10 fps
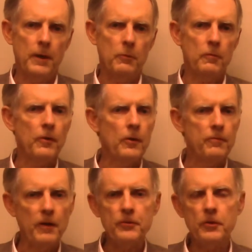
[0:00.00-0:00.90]
They were very
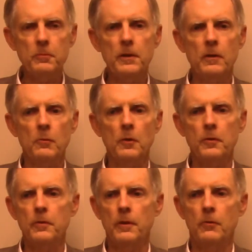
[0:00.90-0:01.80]
fussy to begin
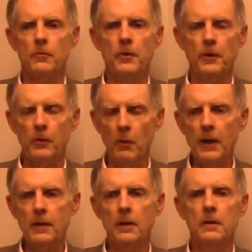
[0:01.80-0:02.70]
with. They were very
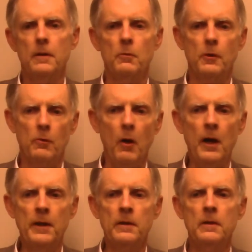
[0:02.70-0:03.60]
cranky. They were
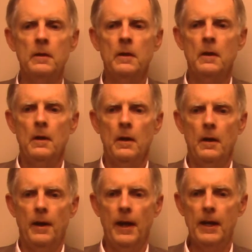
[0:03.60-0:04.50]
crying.
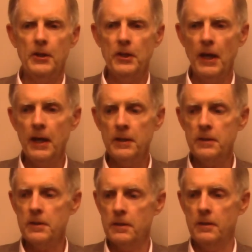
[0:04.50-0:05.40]
And at the
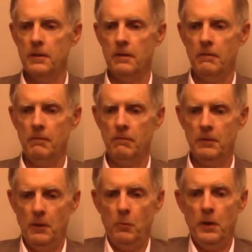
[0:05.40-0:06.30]
end,
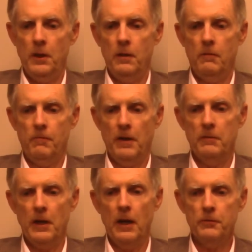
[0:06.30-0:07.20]
we
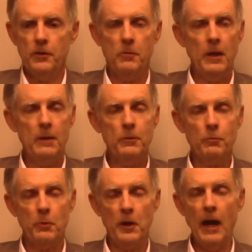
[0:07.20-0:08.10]
found out that the babies
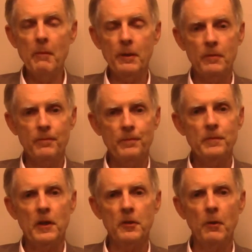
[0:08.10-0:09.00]
were pretty happy.
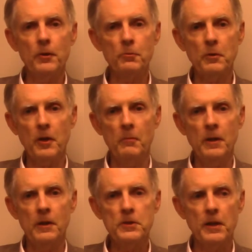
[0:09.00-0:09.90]
And the mothers would come
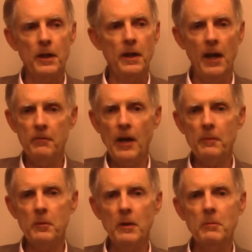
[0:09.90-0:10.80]
in and say, I have a
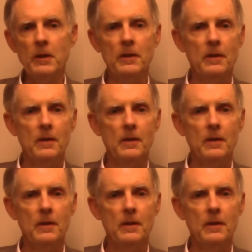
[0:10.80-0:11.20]
happy baby.